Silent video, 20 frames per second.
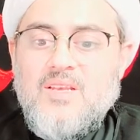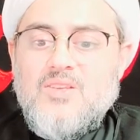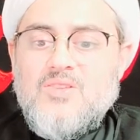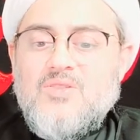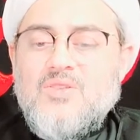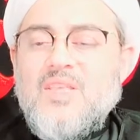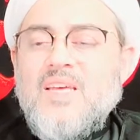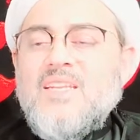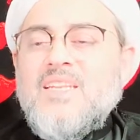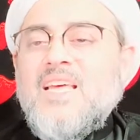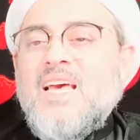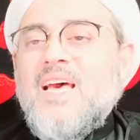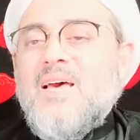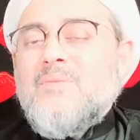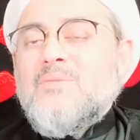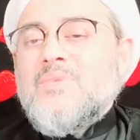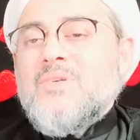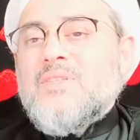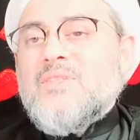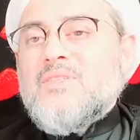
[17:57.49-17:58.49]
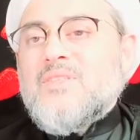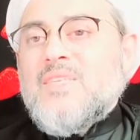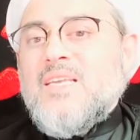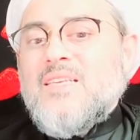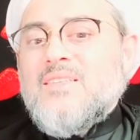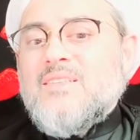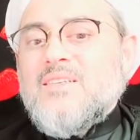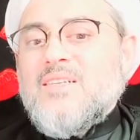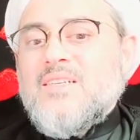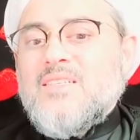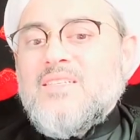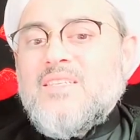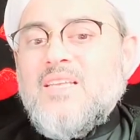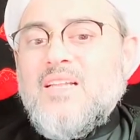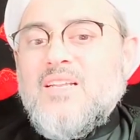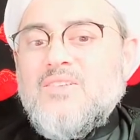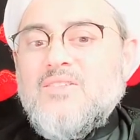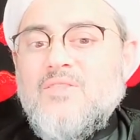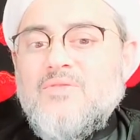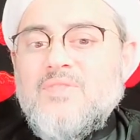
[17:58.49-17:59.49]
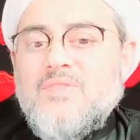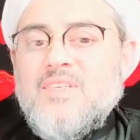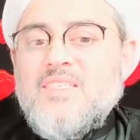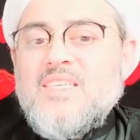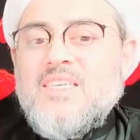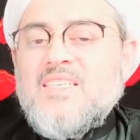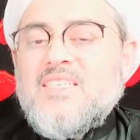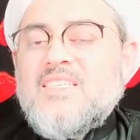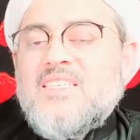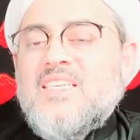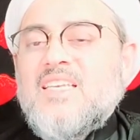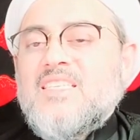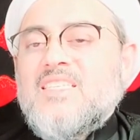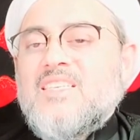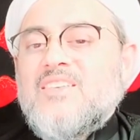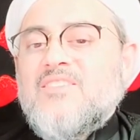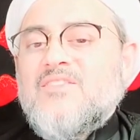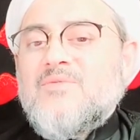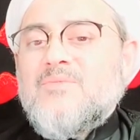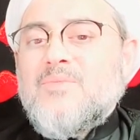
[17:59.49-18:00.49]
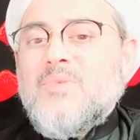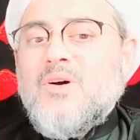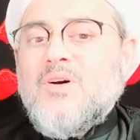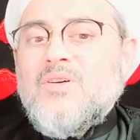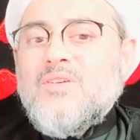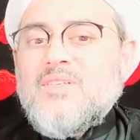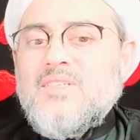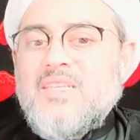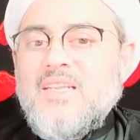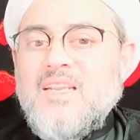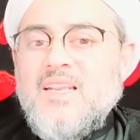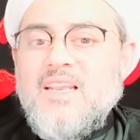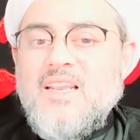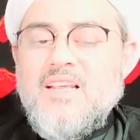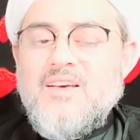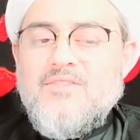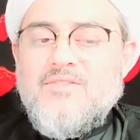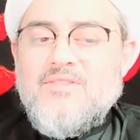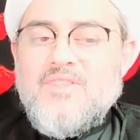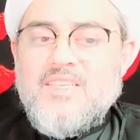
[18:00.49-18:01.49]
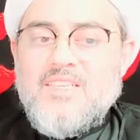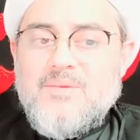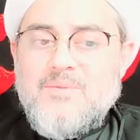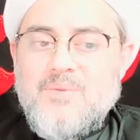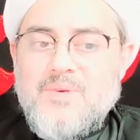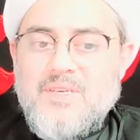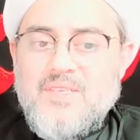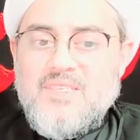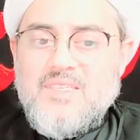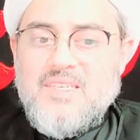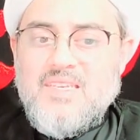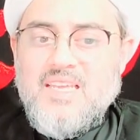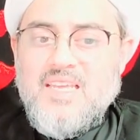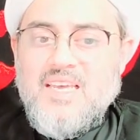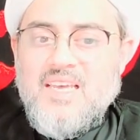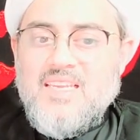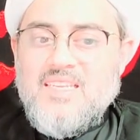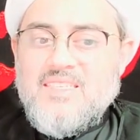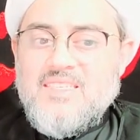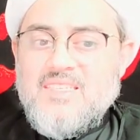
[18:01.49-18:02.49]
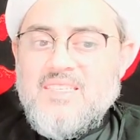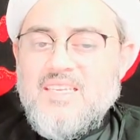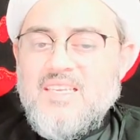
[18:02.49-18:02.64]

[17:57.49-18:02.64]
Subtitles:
So that happens as a result of this excessive bond and love that a person has